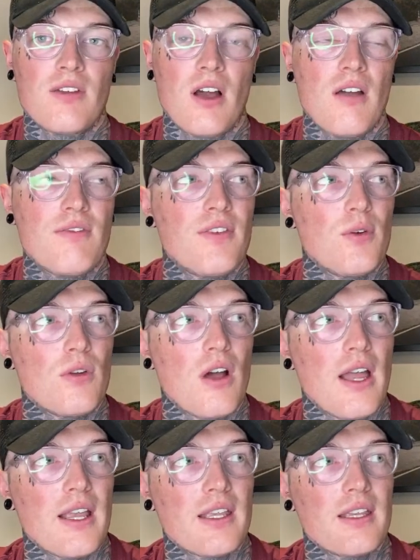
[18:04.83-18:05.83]
Like I feel
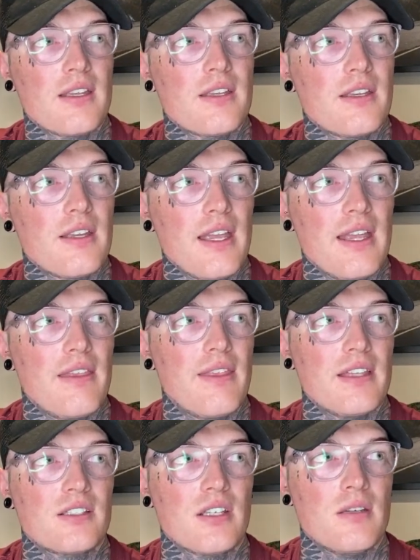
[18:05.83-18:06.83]
like
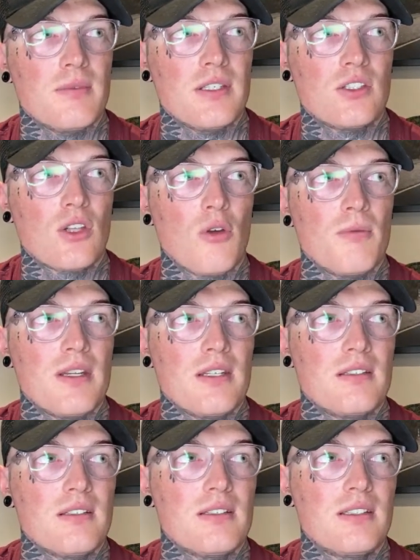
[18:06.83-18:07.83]
there's going to be so many
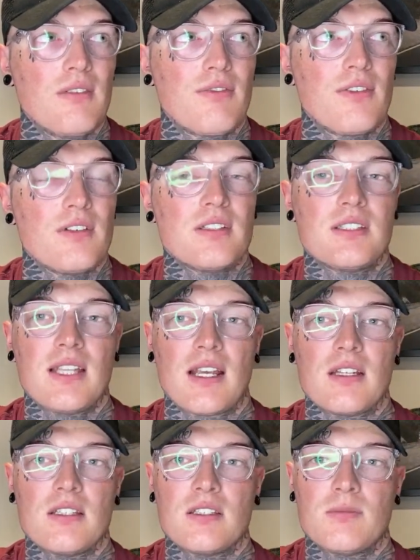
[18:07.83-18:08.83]
different
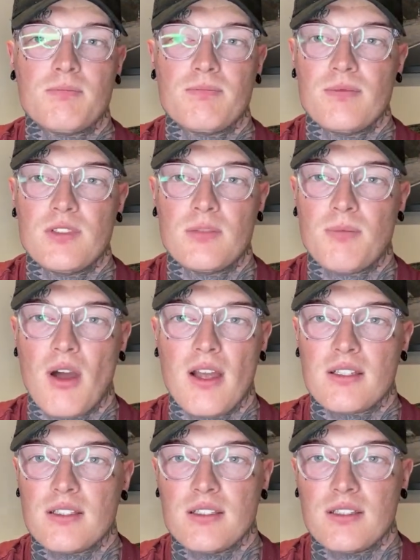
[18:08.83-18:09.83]
second
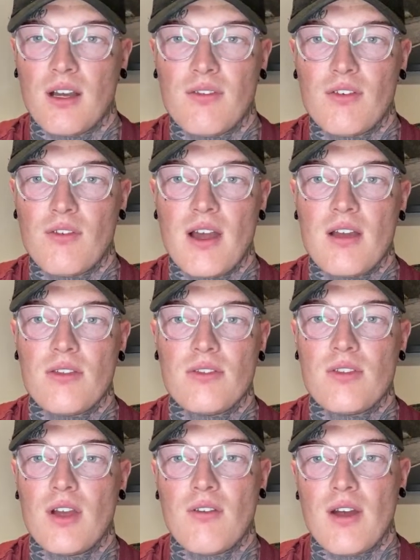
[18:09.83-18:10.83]
spikes and stuff around
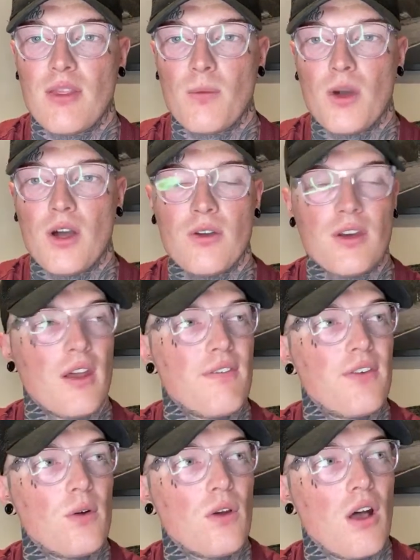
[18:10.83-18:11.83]
the world, and I
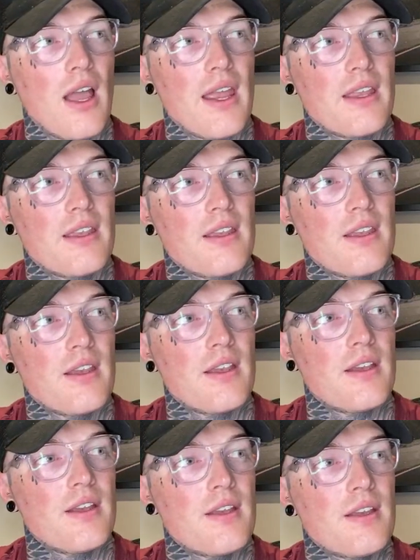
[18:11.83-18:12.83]
feel like
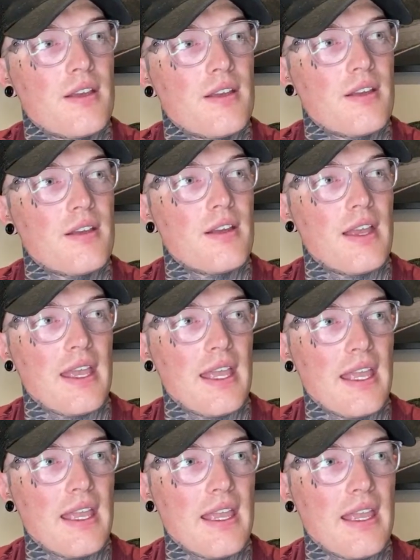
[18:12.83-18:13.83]

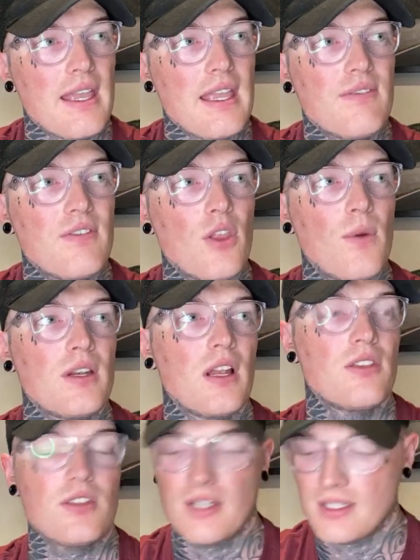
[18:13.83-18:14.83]
here, even though in
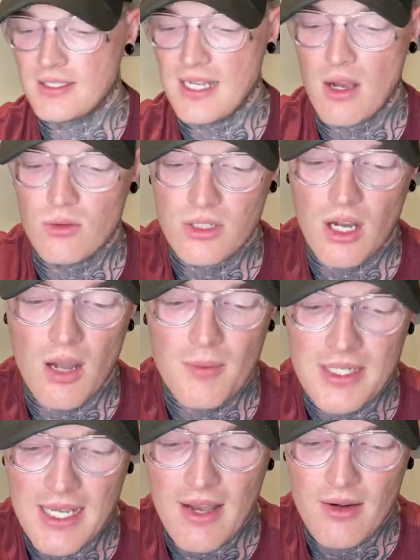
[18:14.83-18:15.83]
London it's now
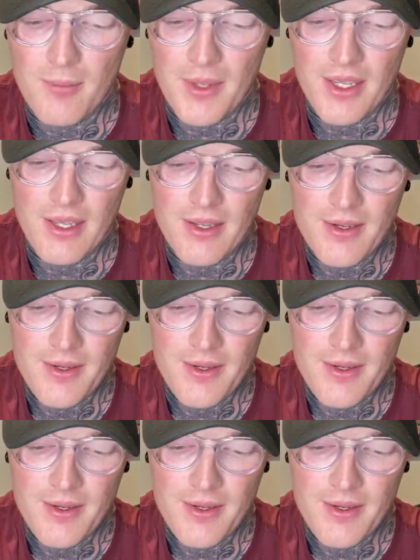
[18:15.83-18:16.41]
calming down a bit,